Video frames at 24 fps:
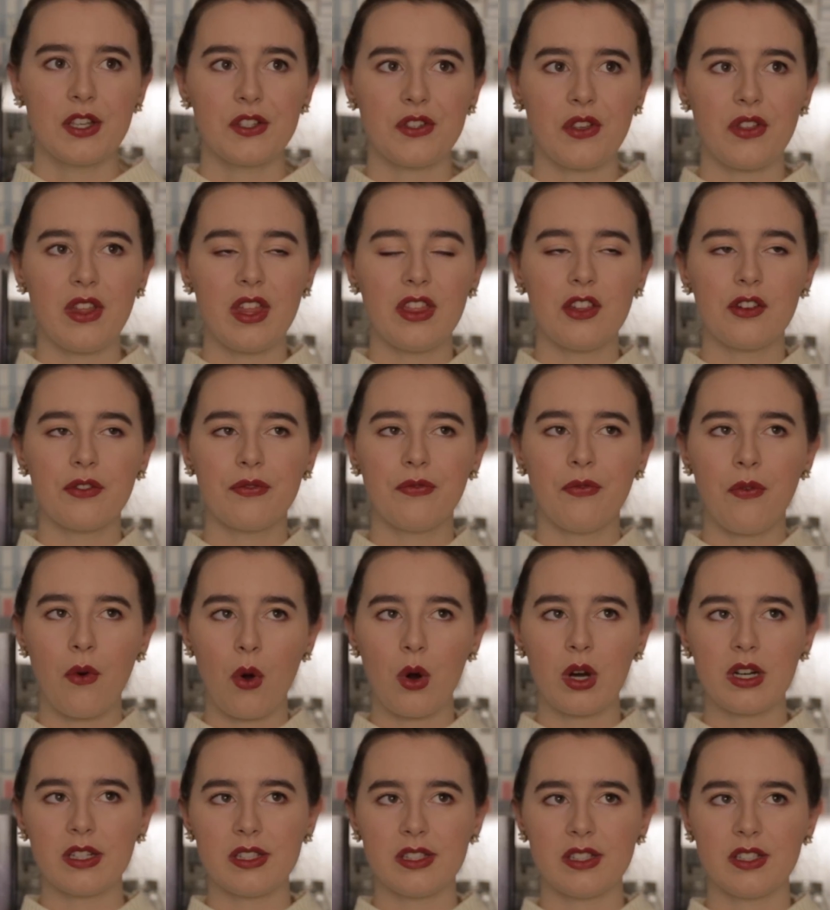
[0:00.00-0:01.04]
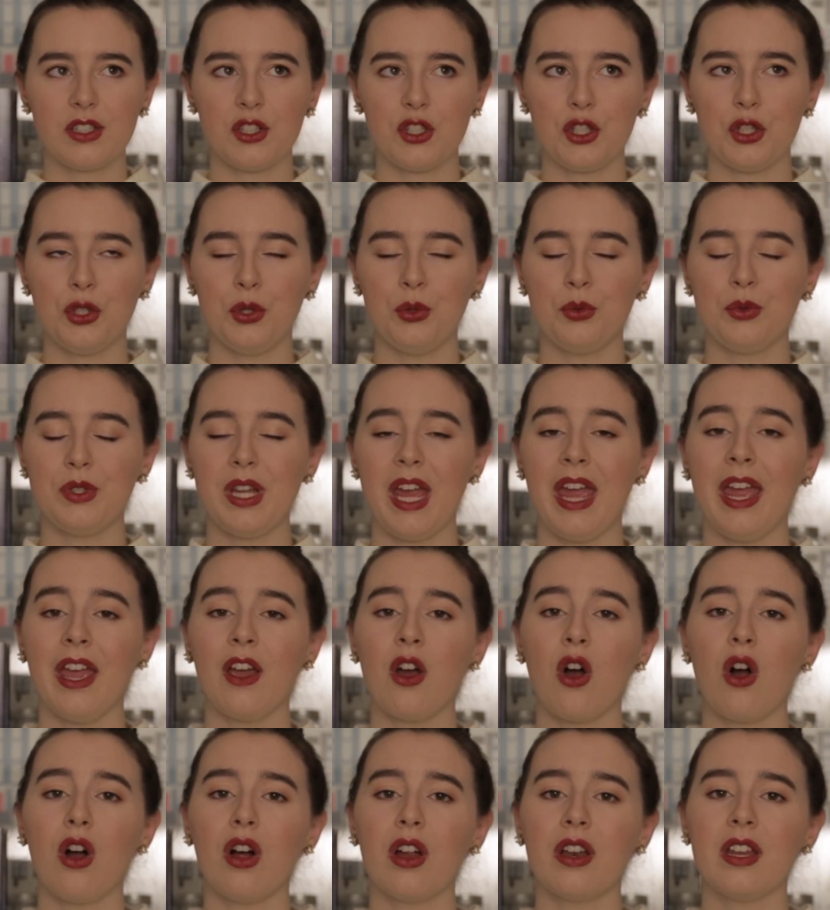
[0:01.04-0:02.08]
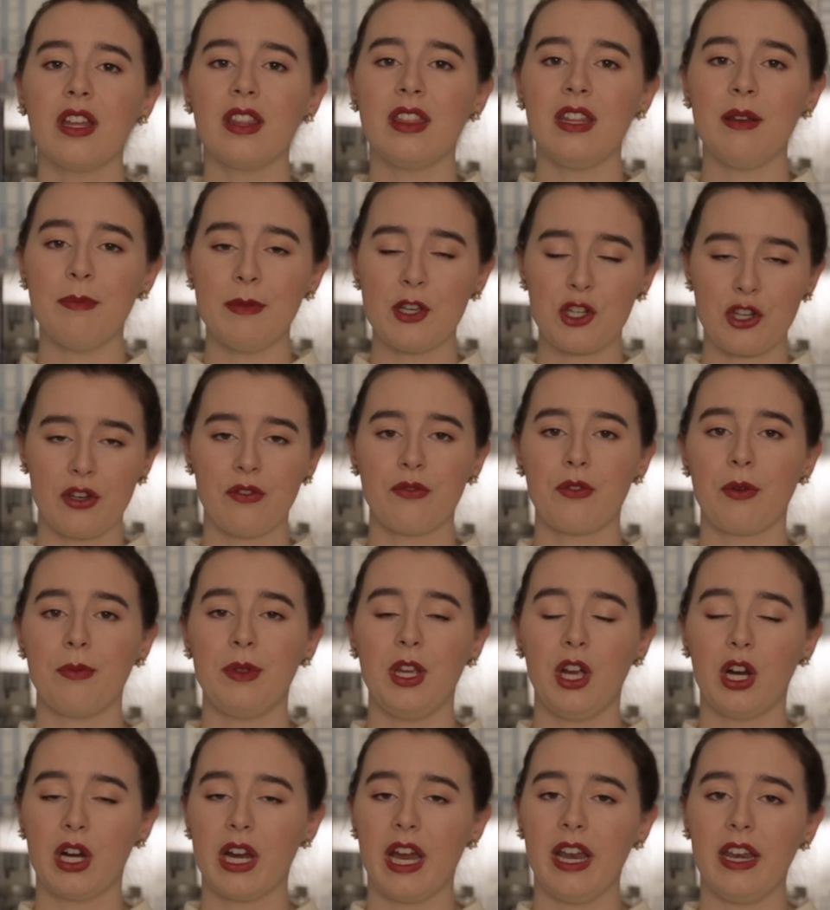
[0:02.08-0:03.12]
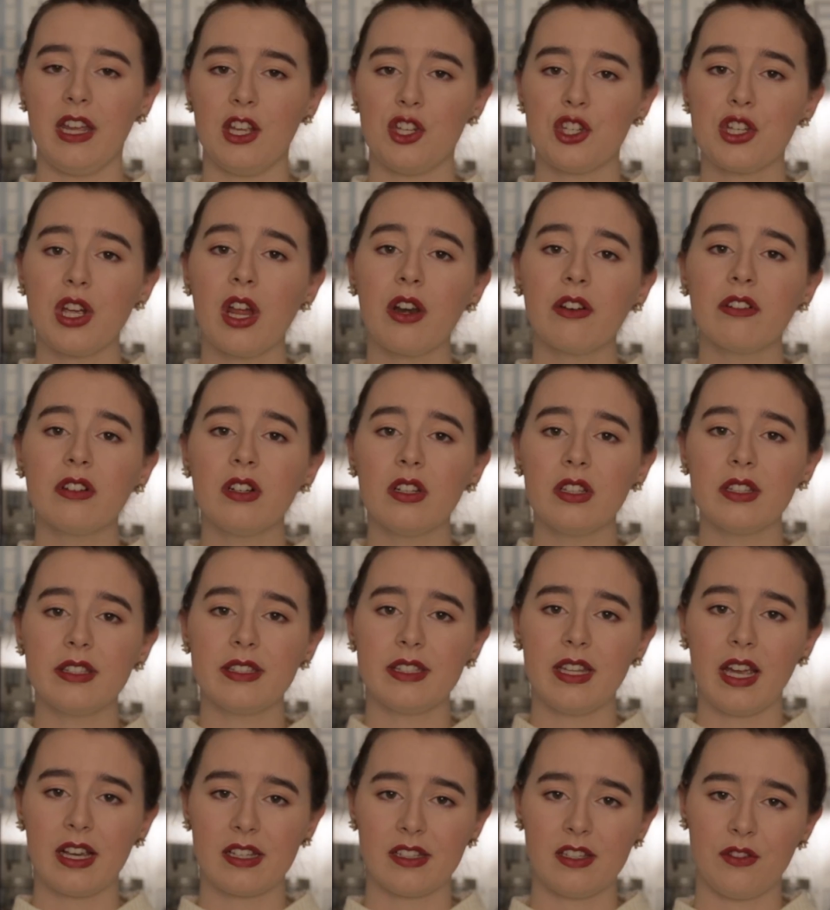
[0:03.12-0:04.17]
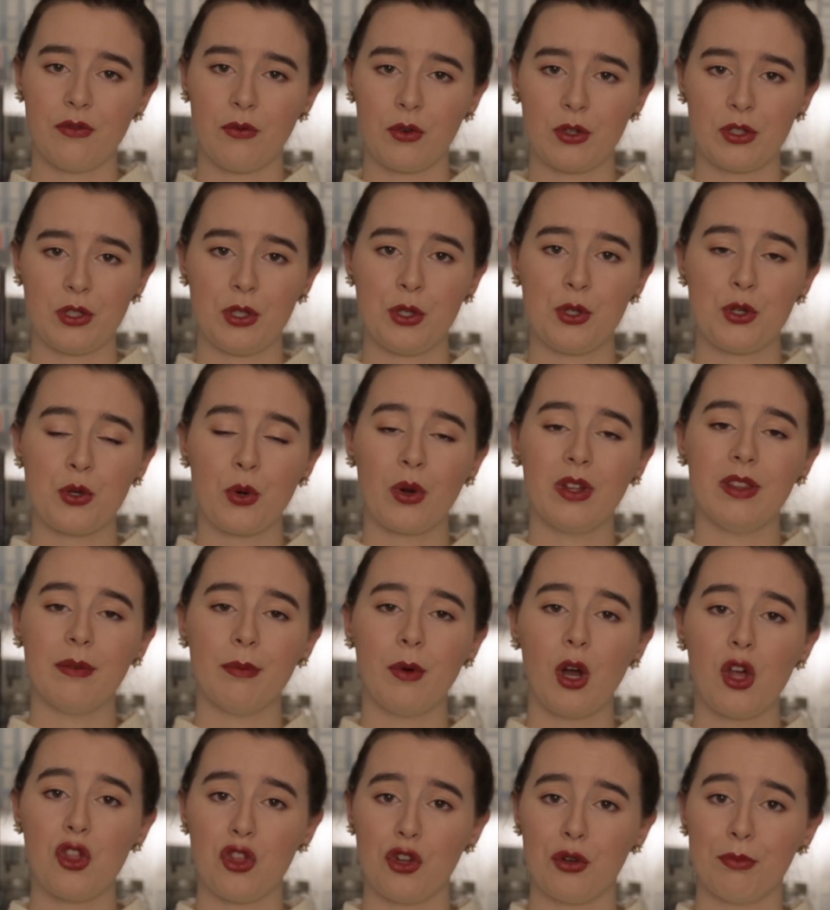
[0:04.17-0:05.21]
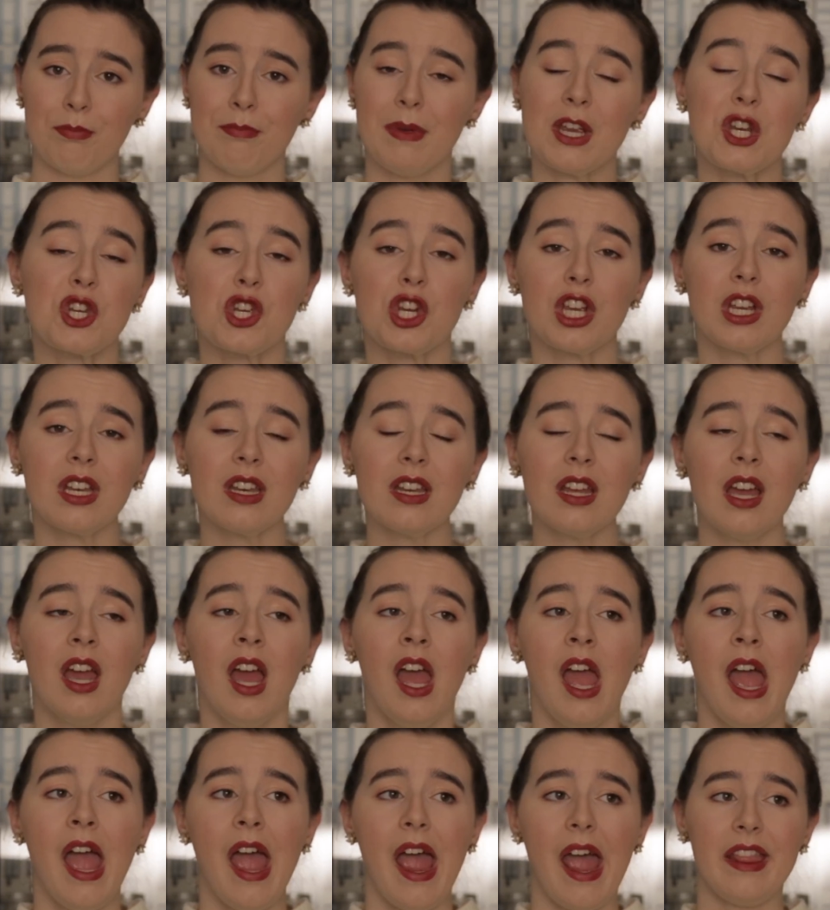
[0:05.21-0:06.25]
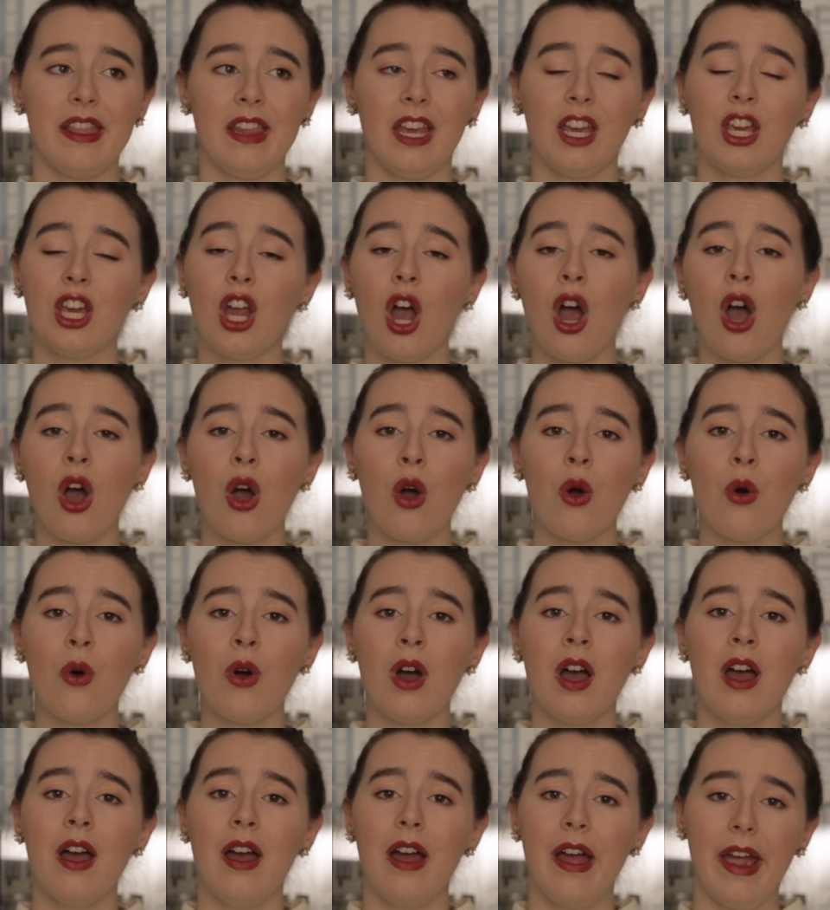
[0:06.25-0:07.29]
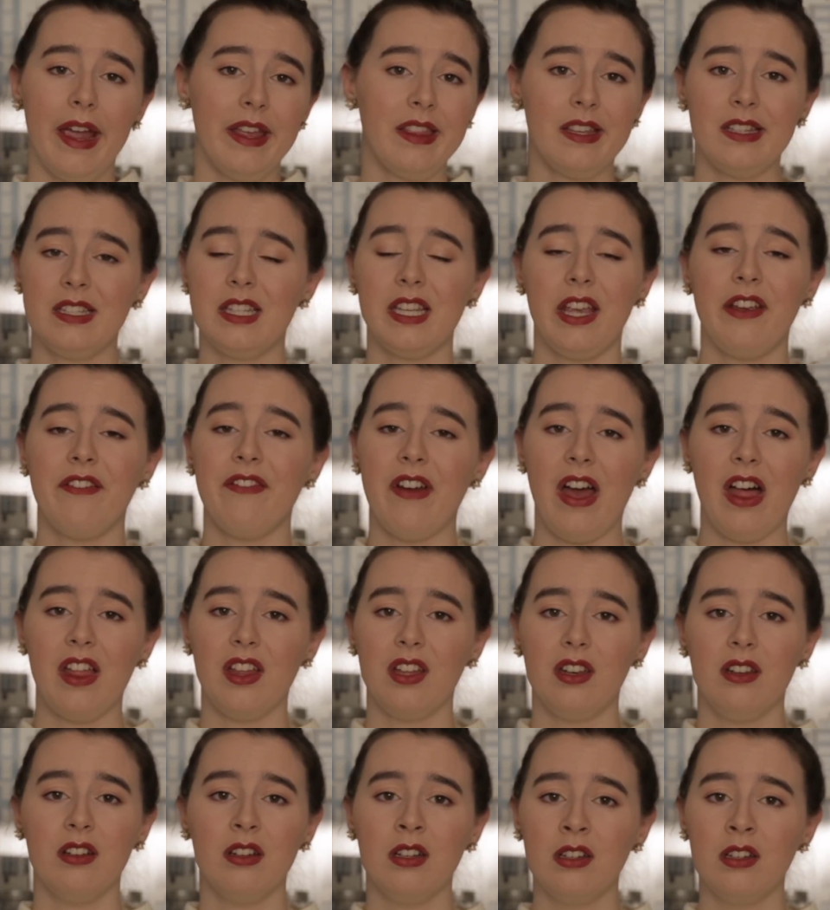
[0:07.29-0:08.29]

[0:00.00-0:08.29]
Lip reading: So then they're forced to take on the mission from the Arcadian General. Dex is forced to join them on their mission, and they go and they save Valen.